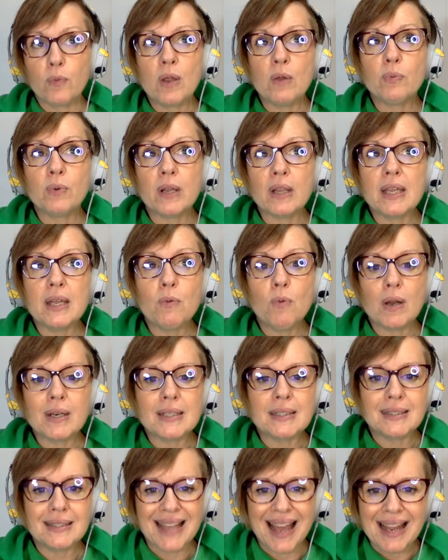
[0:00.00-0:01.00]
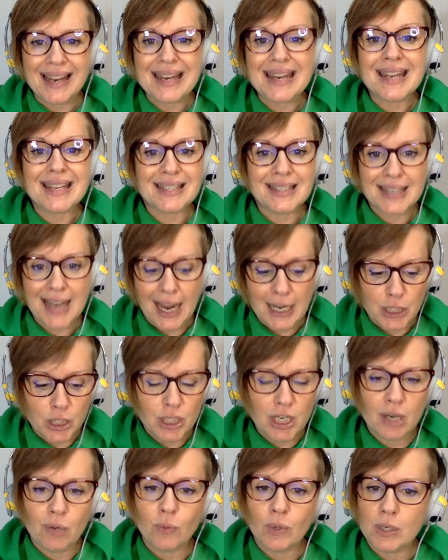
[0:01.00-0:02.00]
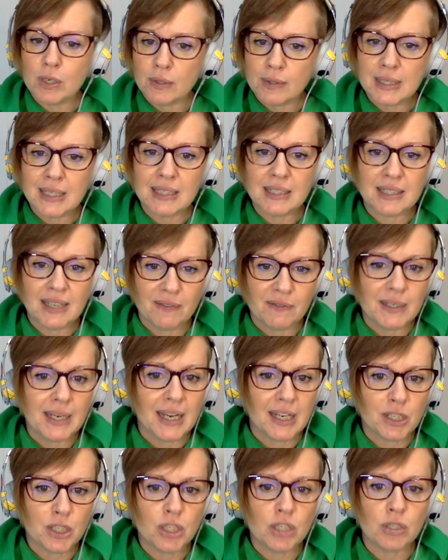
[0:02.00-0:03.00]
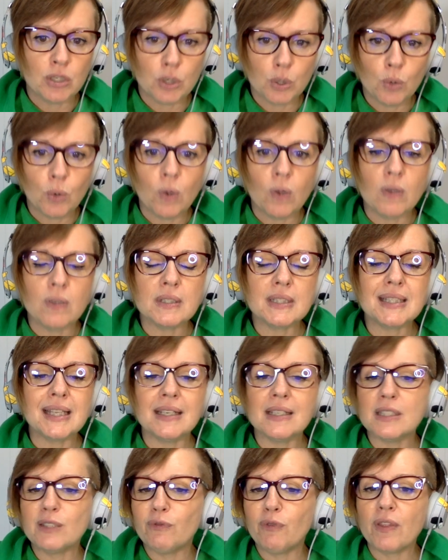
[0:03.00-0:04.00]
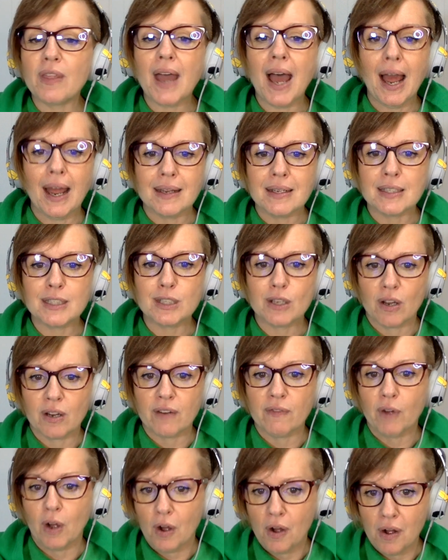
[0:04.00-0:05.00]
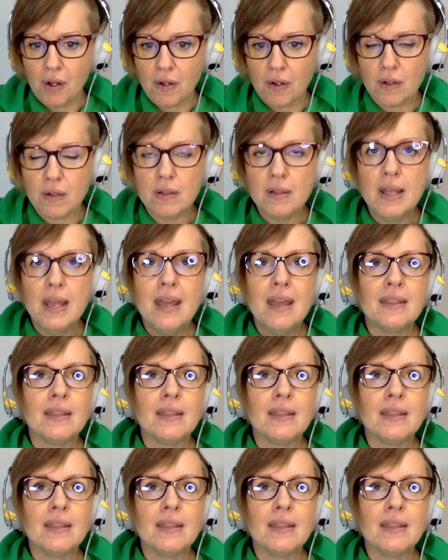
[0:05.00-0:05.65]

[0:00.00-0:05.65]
We really want to set an intention when using divination tools that is for the highest good of all,